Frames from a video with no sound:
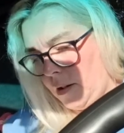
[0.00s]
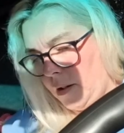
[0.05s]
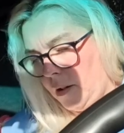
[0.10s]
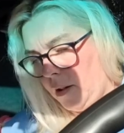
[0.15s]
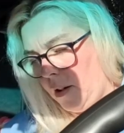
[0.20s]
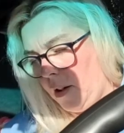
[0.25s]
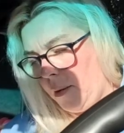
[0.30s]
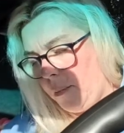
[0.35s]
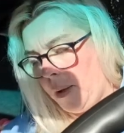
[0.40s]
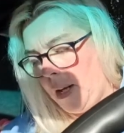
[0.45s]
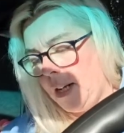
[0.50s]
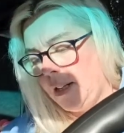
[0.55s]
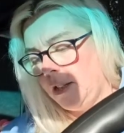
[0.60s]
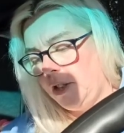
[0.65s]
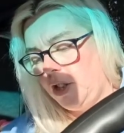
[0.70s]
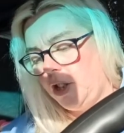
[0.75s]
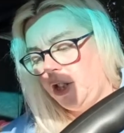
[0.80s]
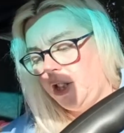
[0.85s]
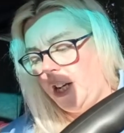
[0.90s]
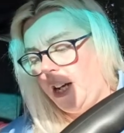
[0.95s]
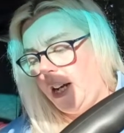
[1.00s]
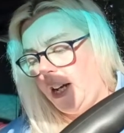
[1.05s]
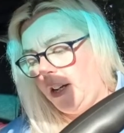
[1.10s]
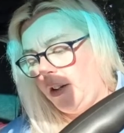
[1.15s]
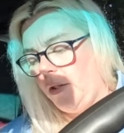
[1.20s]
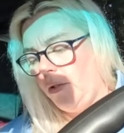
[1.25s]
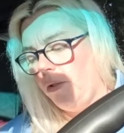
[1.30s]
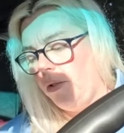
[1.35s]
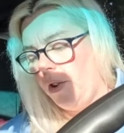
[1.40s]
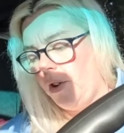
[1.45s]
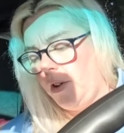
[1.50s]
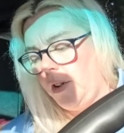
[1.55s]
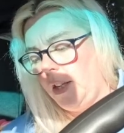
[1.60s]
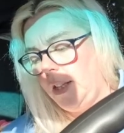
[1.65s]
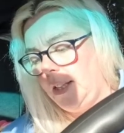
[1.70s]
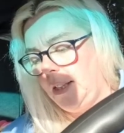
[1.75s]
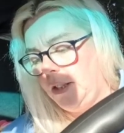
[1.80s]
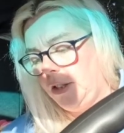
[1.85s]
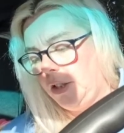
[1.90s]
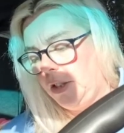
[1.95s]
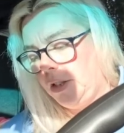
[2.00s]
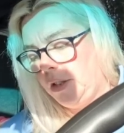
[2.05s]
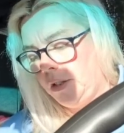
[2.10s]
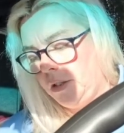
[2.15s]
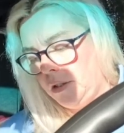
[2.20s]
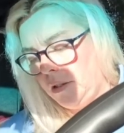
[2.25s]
You're going to be able to share your knowledge.